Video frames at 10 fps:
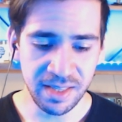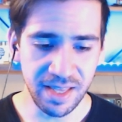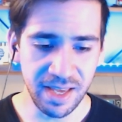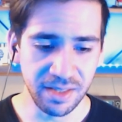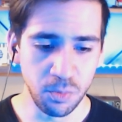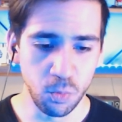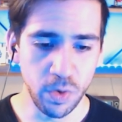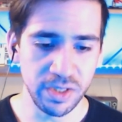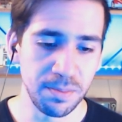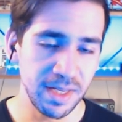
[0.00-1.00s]
that
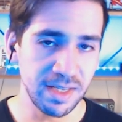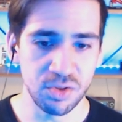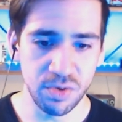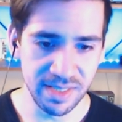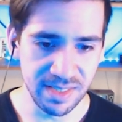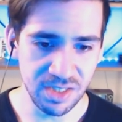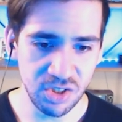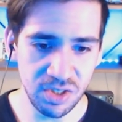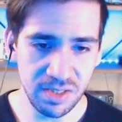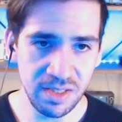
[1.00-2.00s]
when you make a
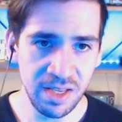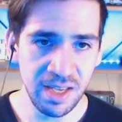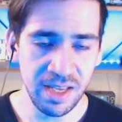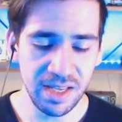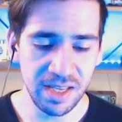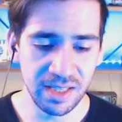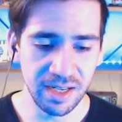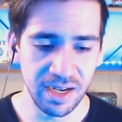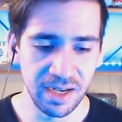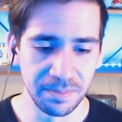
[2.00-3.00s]
transition, it
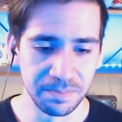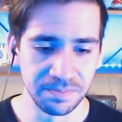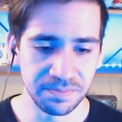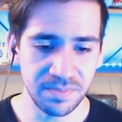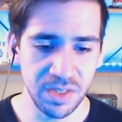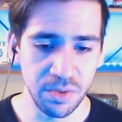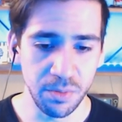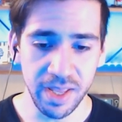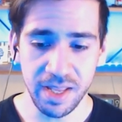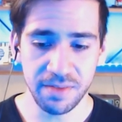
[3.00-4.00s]
um, you know,
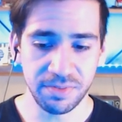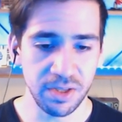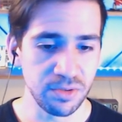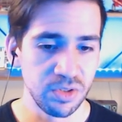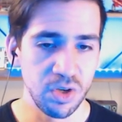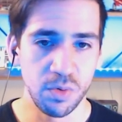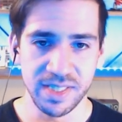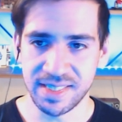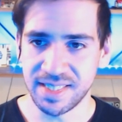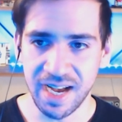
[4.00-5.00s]
if, there's no
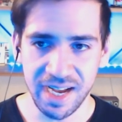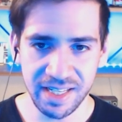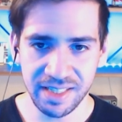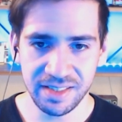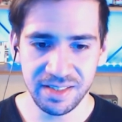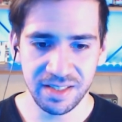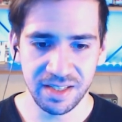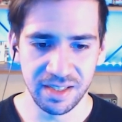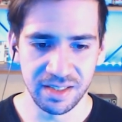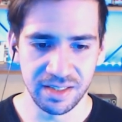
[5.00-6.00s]
assign
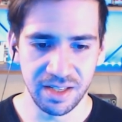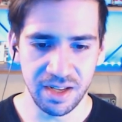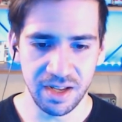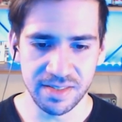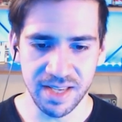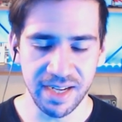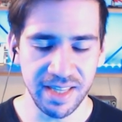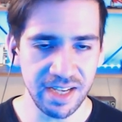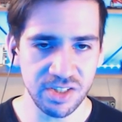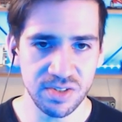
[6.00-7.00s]
uh, assign
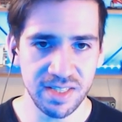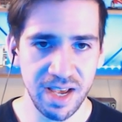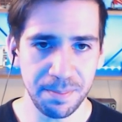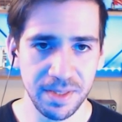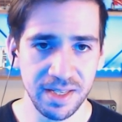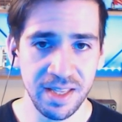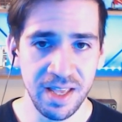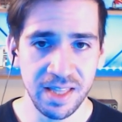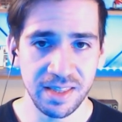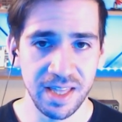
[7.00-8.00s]
actions happening,
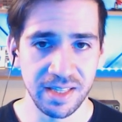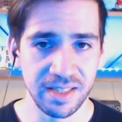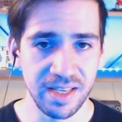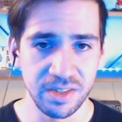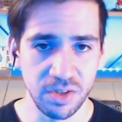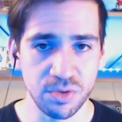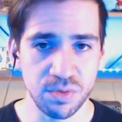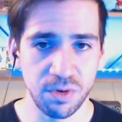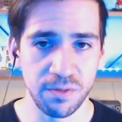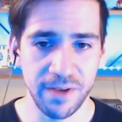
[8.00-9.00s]
then it knows
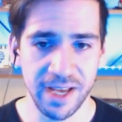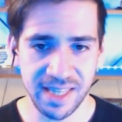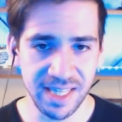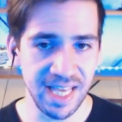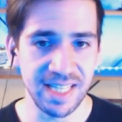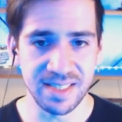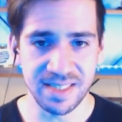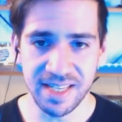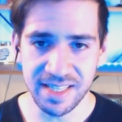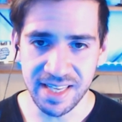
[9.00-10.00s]
for a fact that that
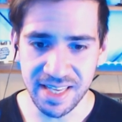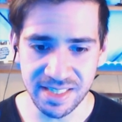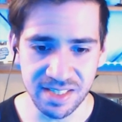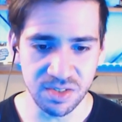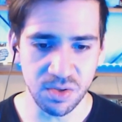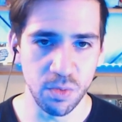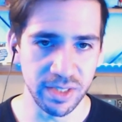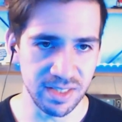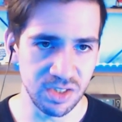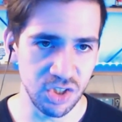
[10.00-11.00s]
state isn't
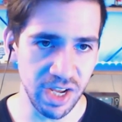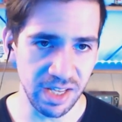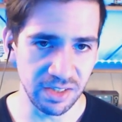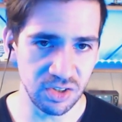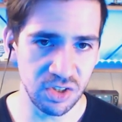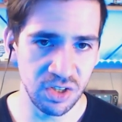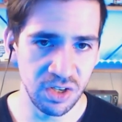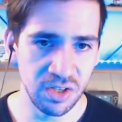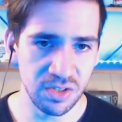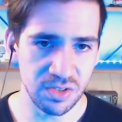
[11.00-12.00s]
going to change.
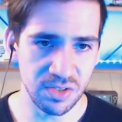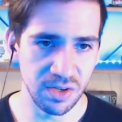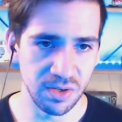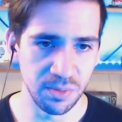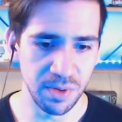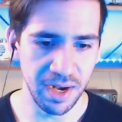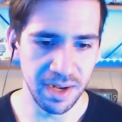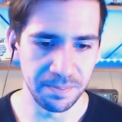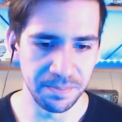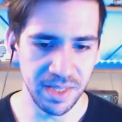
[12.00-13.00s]
So
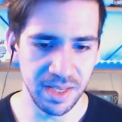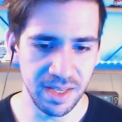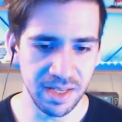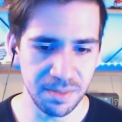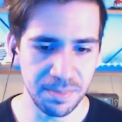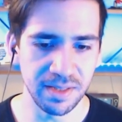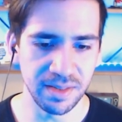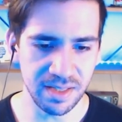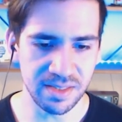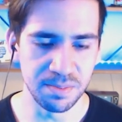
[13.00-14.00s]
um, it, it, could be a
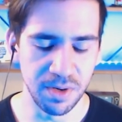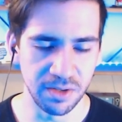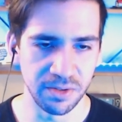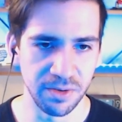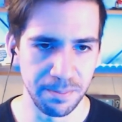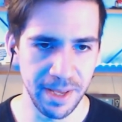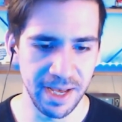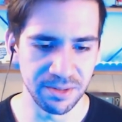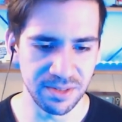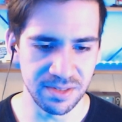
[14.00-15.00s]
lot smarter
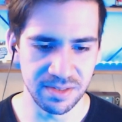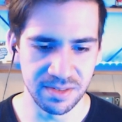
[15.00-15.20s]
about